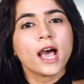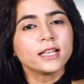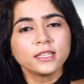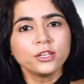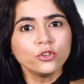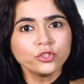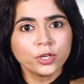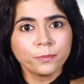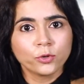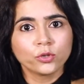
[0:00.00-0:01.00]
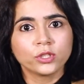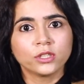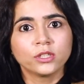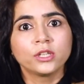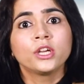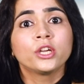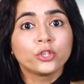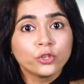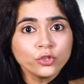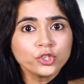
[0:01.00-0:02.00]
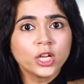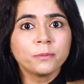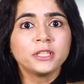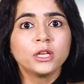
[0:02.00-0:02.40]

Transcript: As a news reporter, you shall be